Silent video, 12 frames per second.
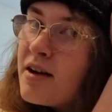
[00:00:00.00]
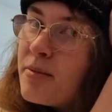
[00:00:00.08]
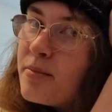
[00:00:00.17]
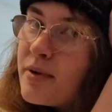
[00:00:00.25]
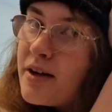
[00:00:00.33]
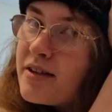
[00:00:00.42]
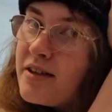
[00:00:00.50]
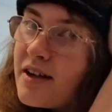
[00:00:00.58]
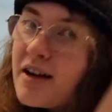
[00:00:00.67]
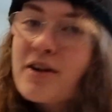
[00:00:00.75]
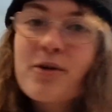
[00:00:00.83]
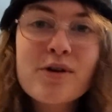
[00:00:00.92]

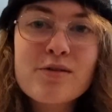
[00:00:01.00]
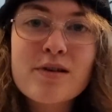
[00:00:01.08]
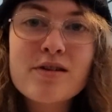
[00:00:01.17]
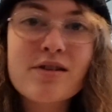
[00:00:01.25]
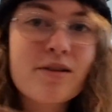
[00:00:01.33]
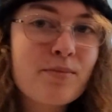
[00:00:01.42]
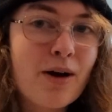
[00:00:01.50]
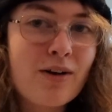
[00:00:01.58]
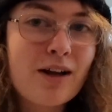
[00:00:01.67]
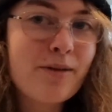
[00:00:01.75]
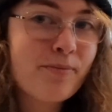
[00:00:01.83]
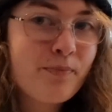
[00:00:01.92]
But Christmas
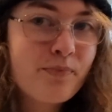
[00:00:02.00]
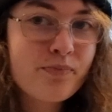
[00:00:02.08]
apparently